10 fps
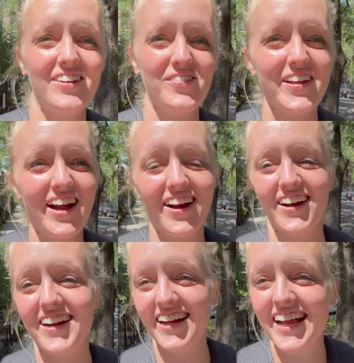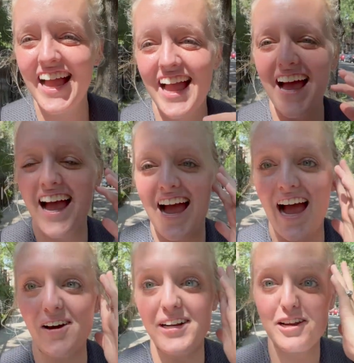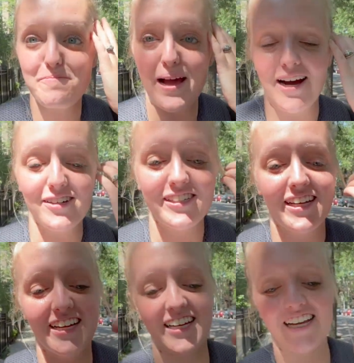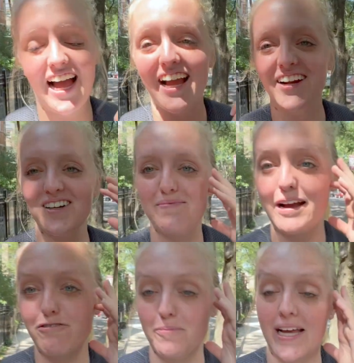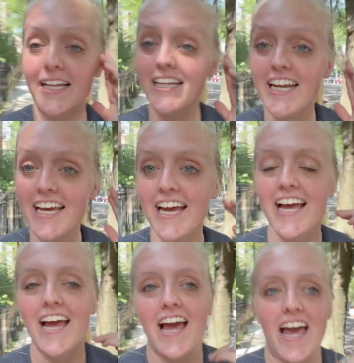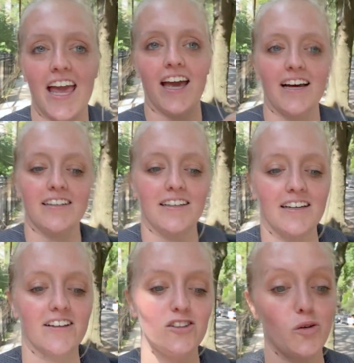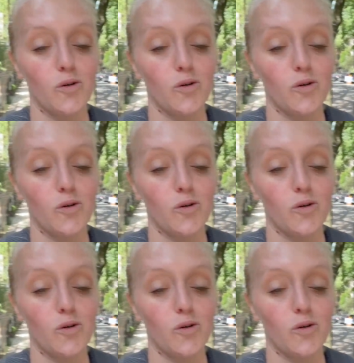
We are out and about. I heard back from my clinic and the